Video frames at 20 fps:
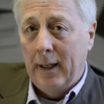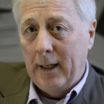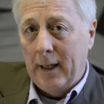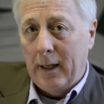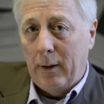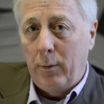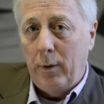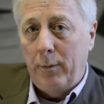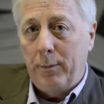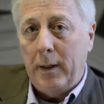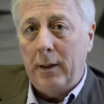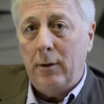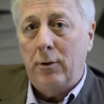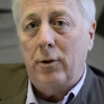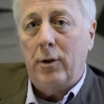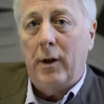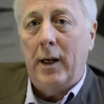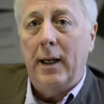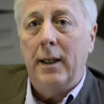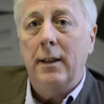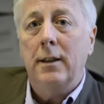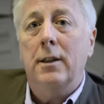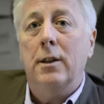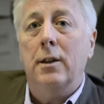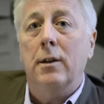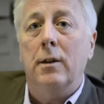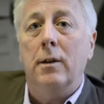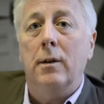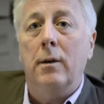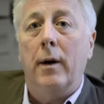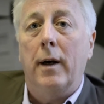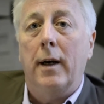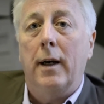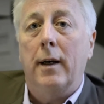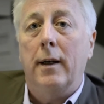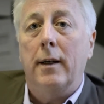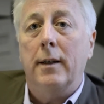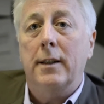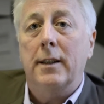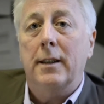And we've been trying to
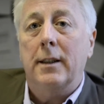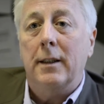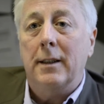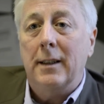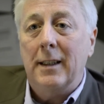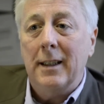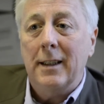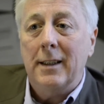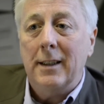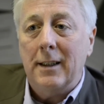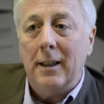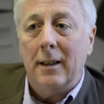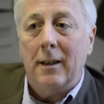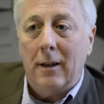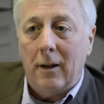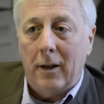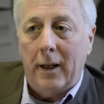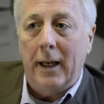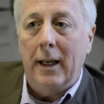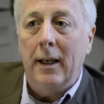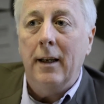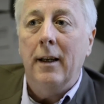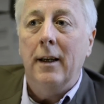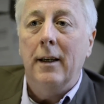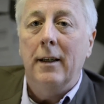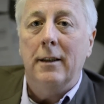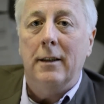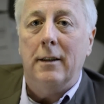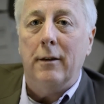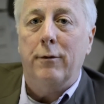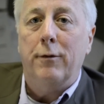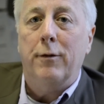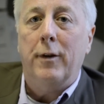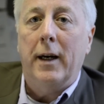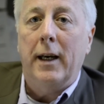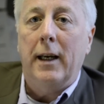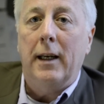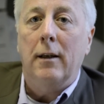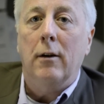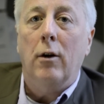uh, statistically
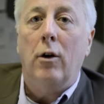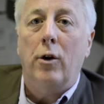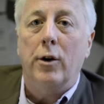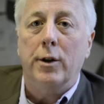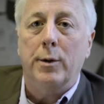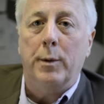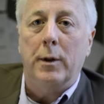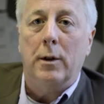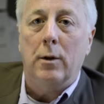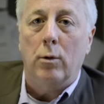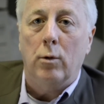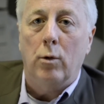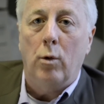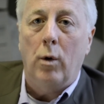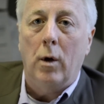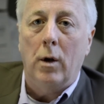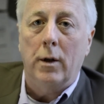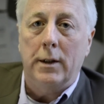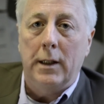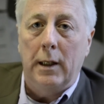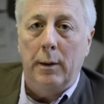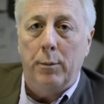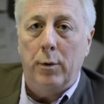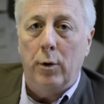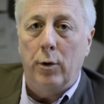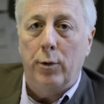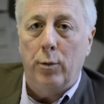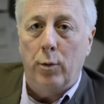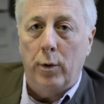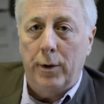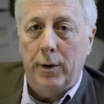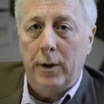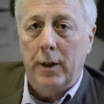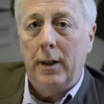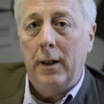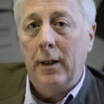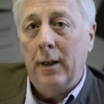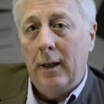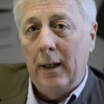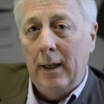define hospital quality both
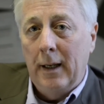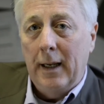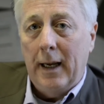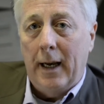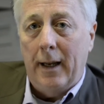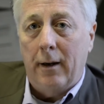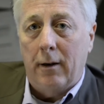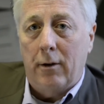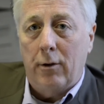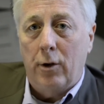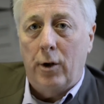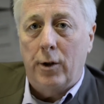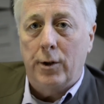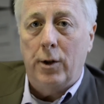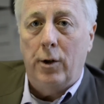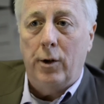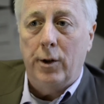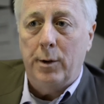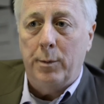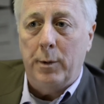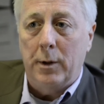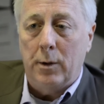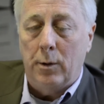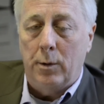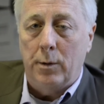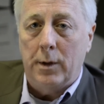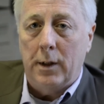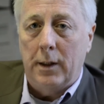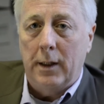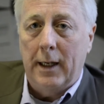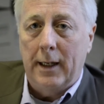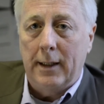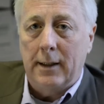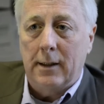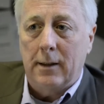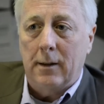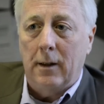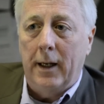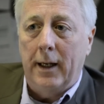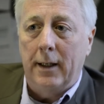within and across hospitals and
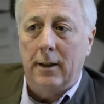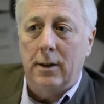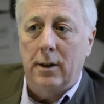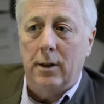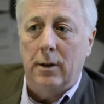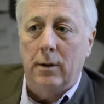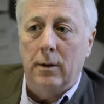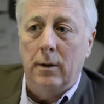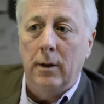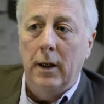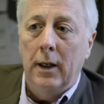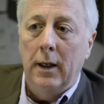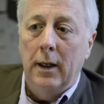that's led to